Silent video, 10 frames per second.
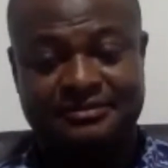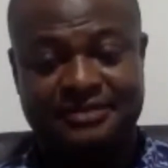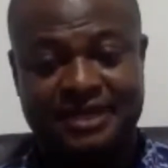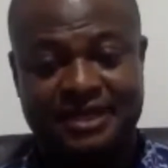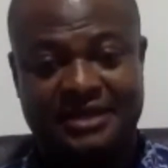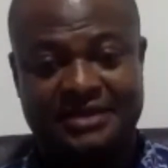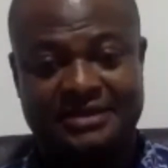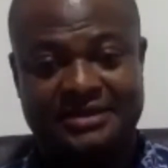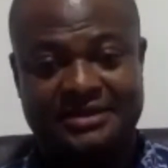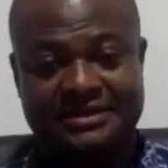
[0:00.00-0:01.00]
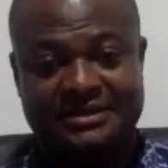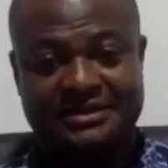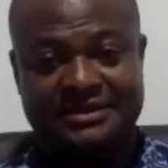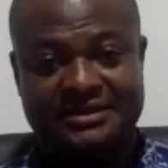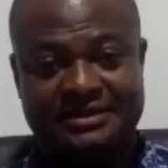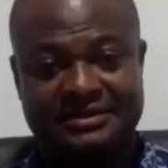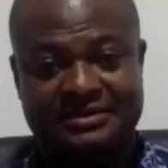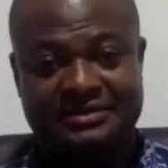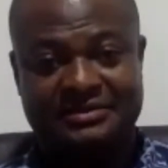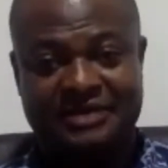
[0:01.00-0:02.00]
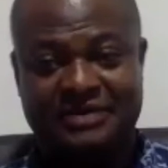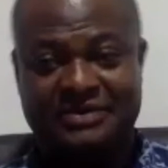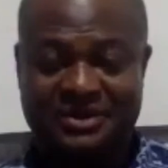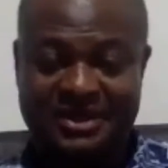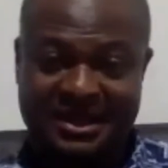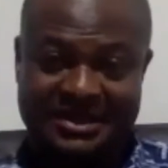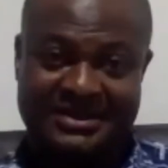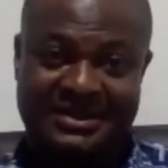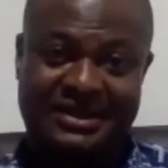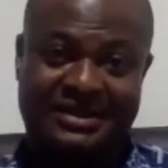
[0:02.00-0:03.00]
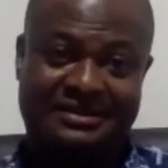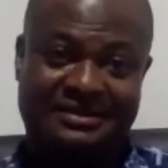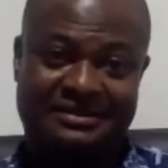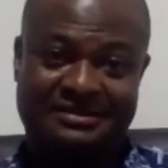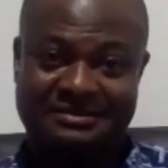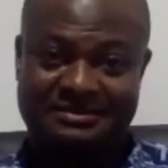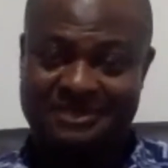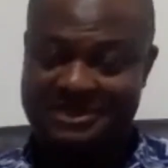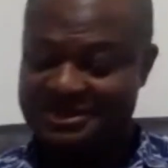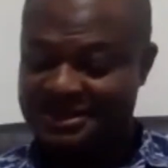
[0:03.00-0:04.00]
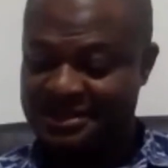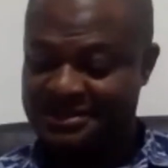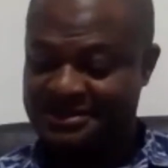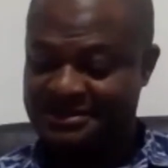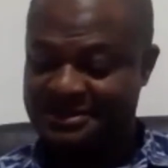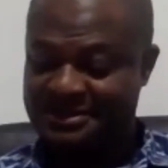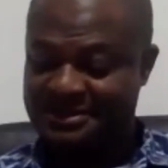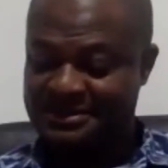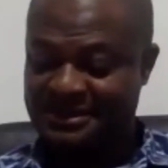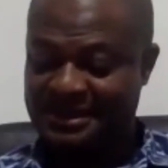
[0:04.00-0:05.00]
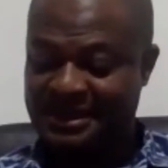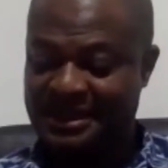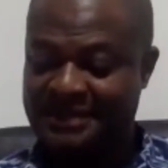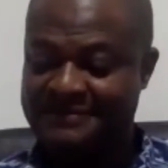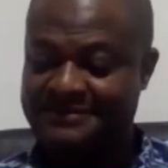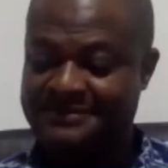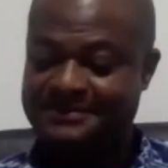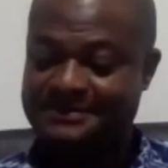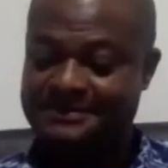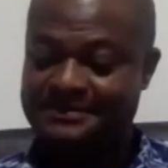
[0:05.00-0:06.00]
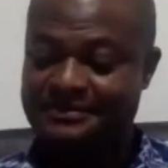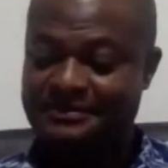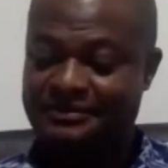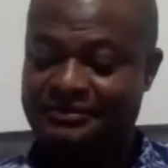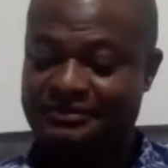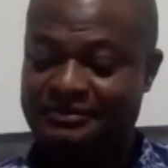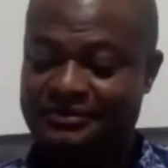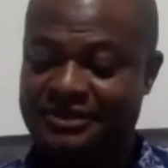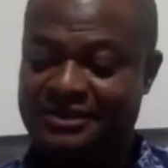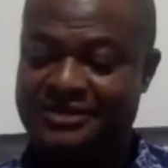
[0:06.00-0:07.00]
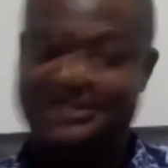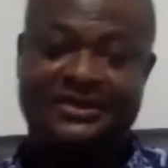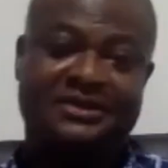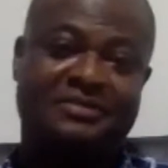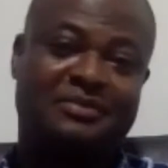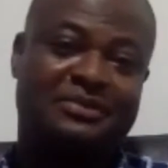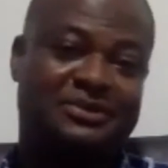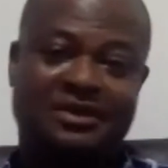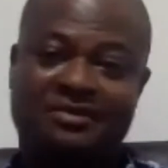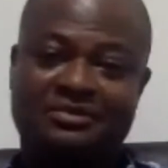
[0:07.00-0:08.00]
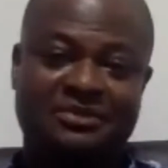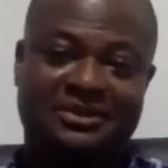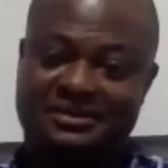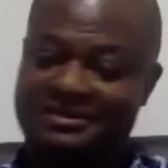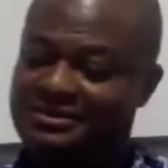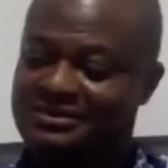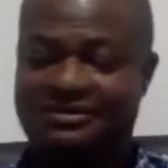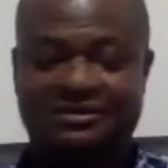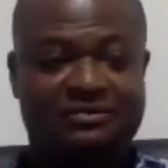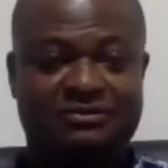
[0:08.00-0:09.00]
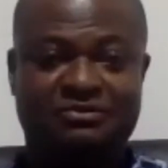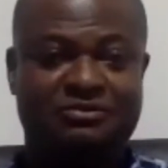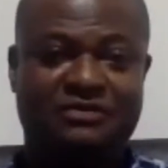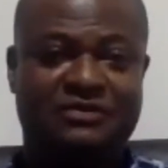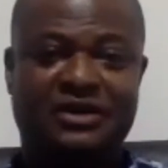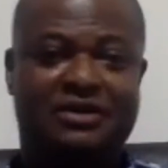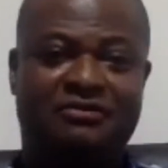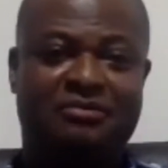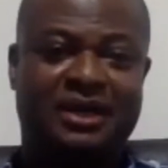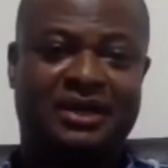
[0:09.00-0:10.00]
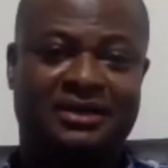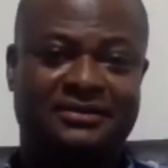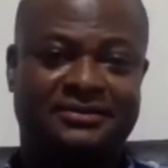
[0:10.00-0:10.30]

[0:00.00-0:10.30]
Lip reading: and when I was going to enter British Council with the car, the security people stopped me in a very rough manner.